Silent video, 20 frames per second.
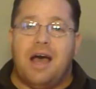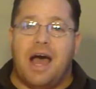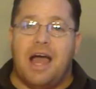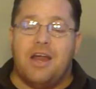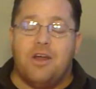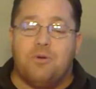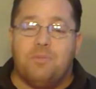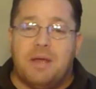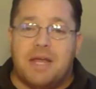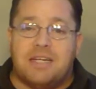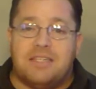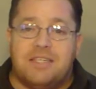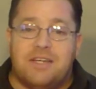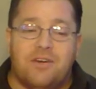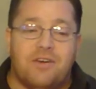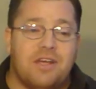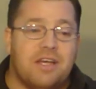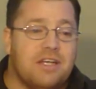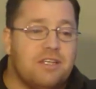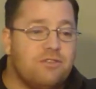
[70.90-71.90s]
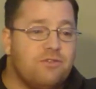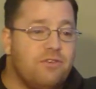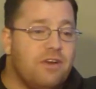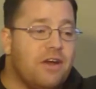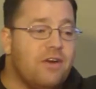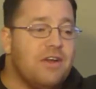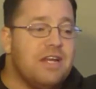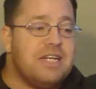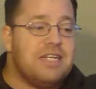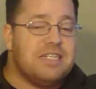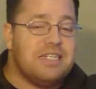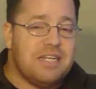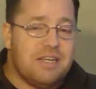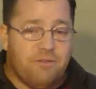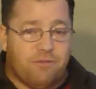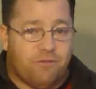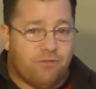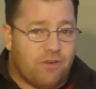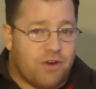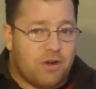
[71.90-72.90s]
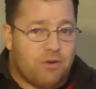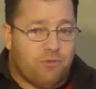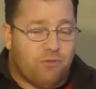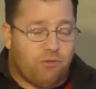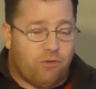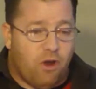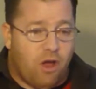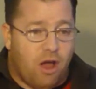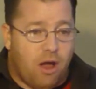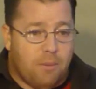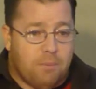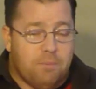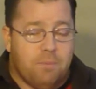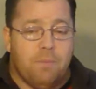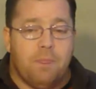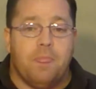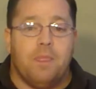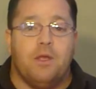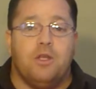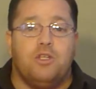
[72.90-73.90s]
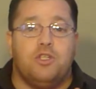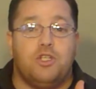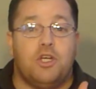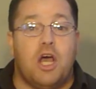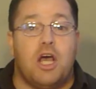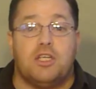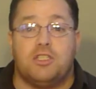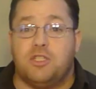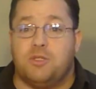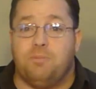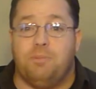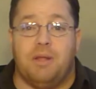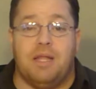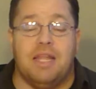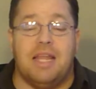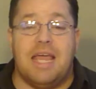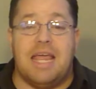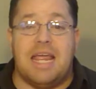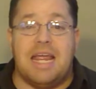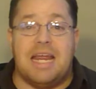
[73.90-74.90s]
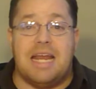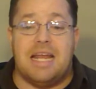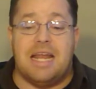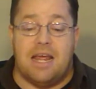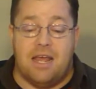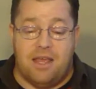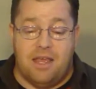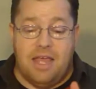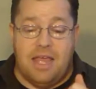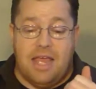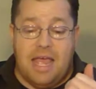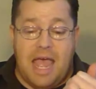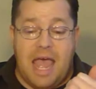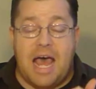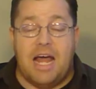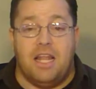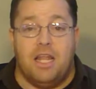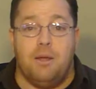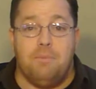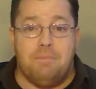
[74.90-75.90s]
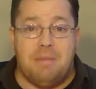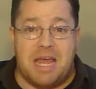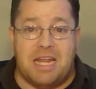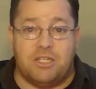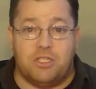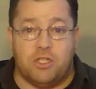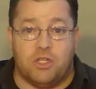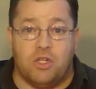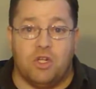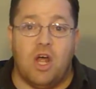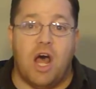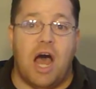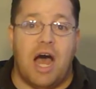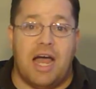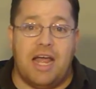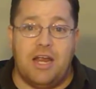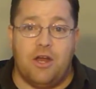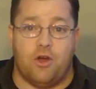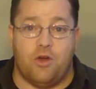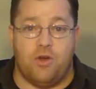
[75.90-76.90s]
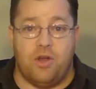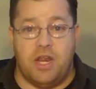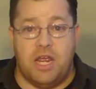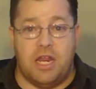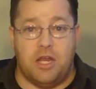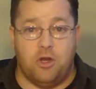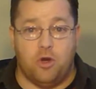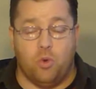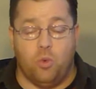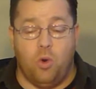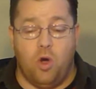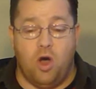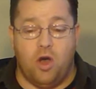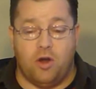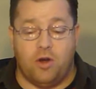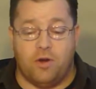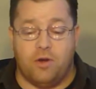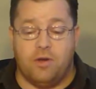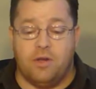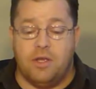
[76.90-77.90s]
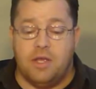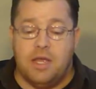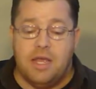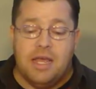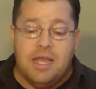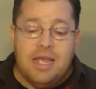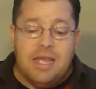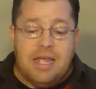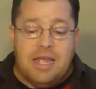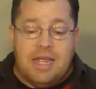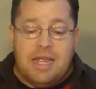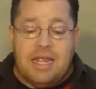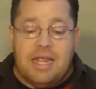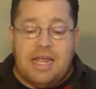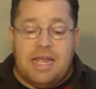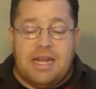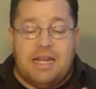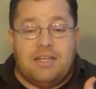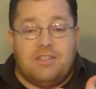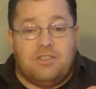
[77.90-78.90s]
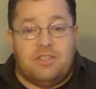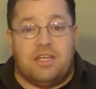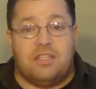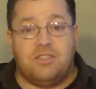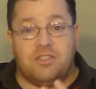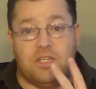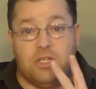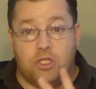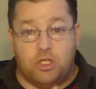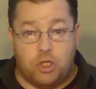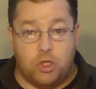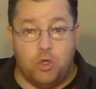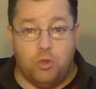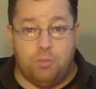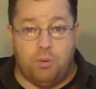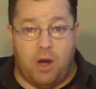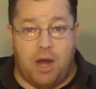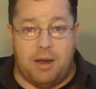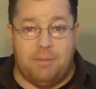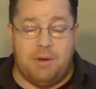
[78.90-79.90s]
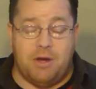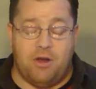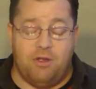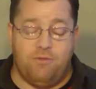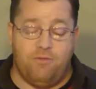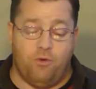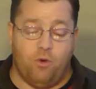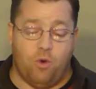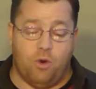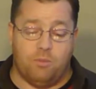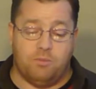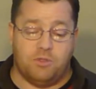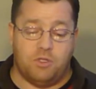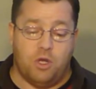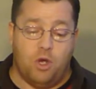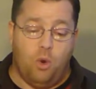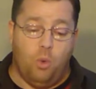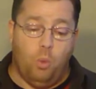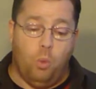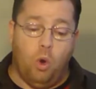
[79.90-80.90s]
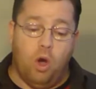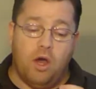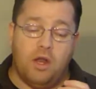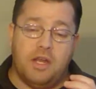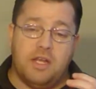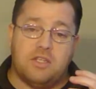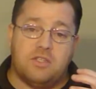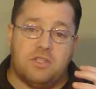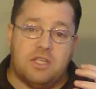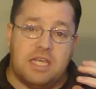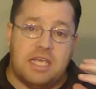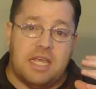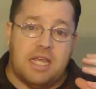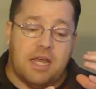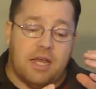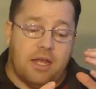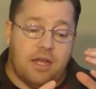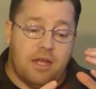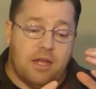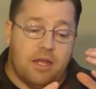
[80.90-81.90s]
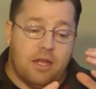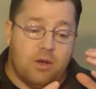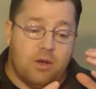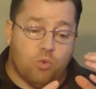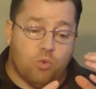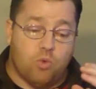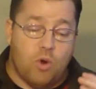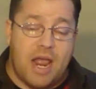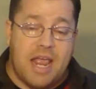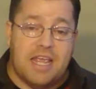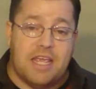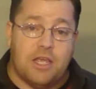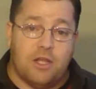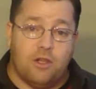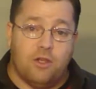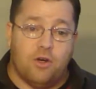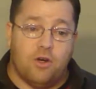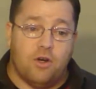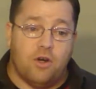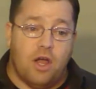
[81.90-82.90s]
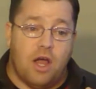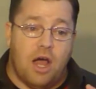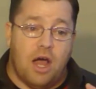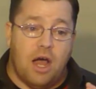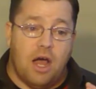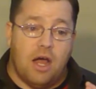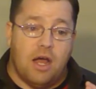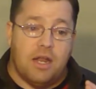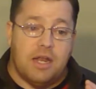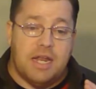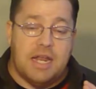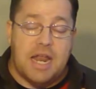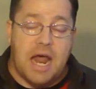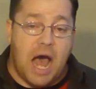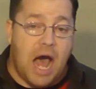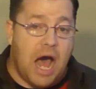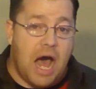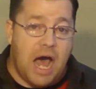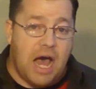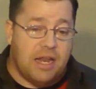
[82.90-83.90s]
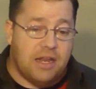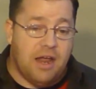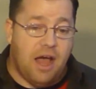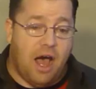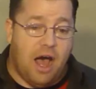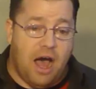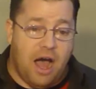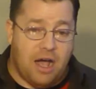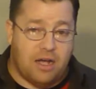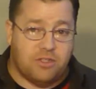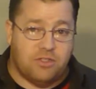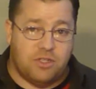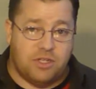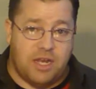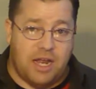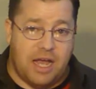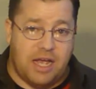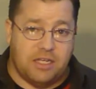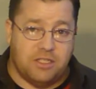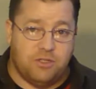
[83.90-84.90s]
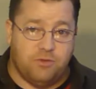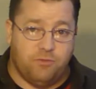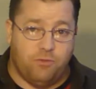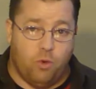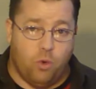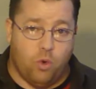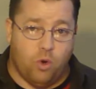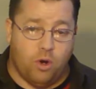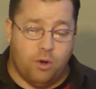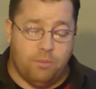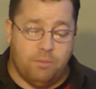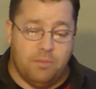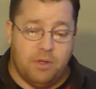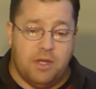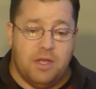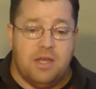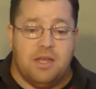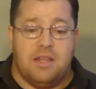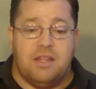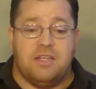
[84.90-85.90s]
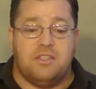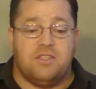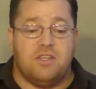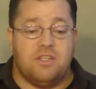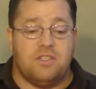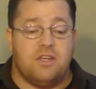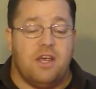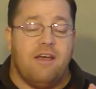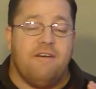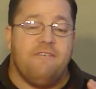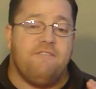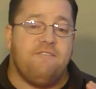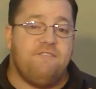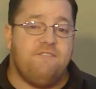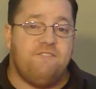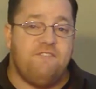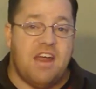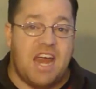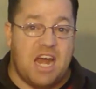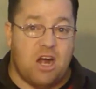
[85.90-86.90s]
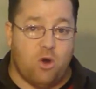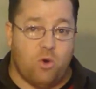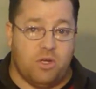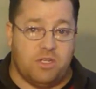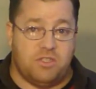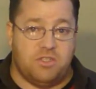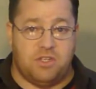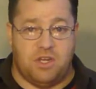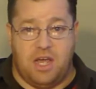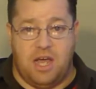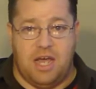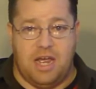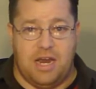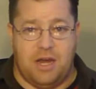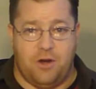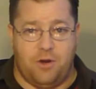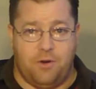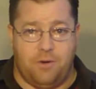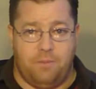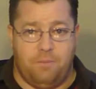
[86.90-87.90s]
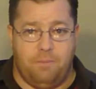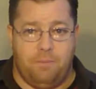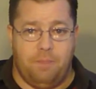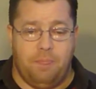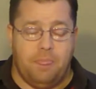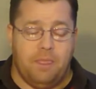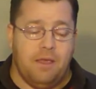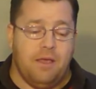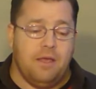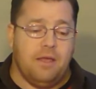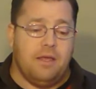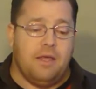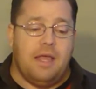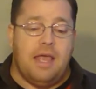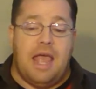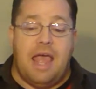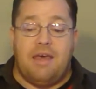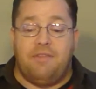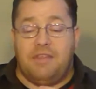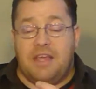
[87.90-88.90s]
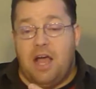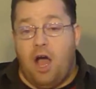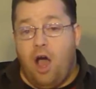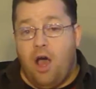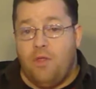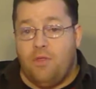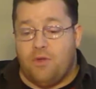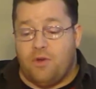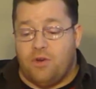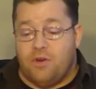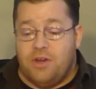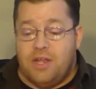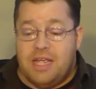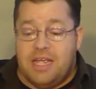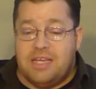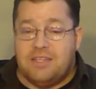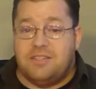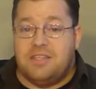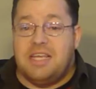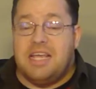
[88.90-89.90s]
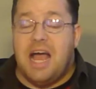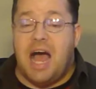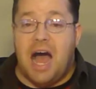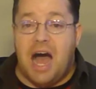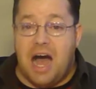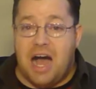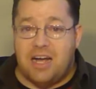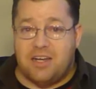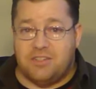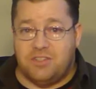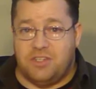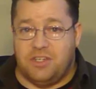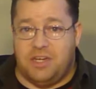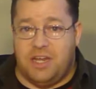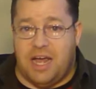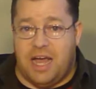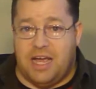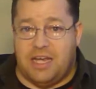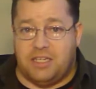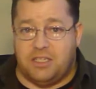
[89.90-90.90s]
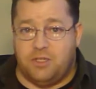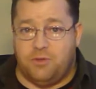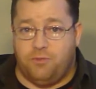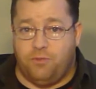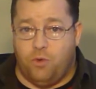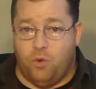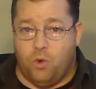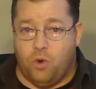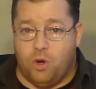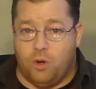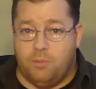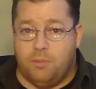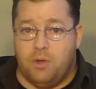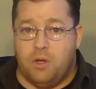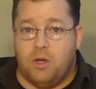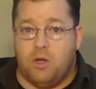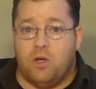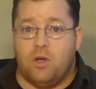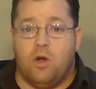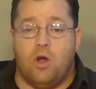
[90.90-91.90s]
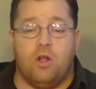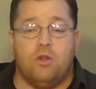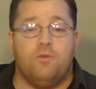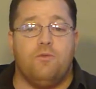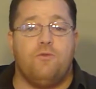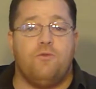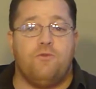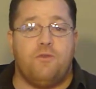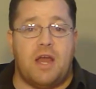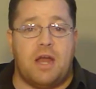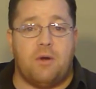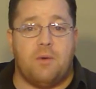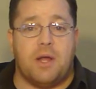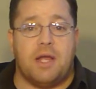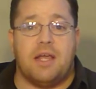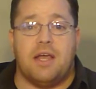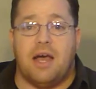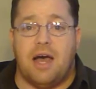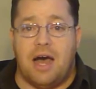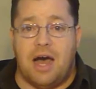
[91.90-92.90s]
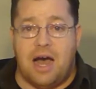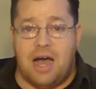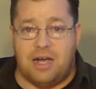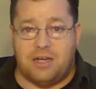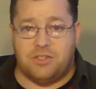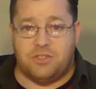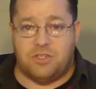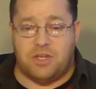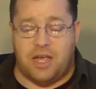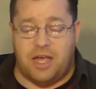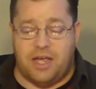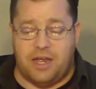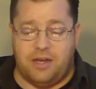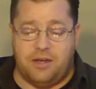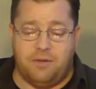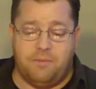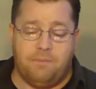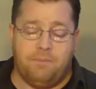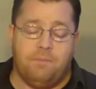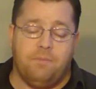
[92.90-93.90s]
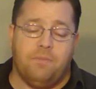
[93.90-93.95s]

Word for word: Iron bacteria is very different from just plain elemental iron in your water. It exists in two primary forms. One is the regular non oxidized form. This is ferrous iron. And the other is the oxidized form called ferric oxide.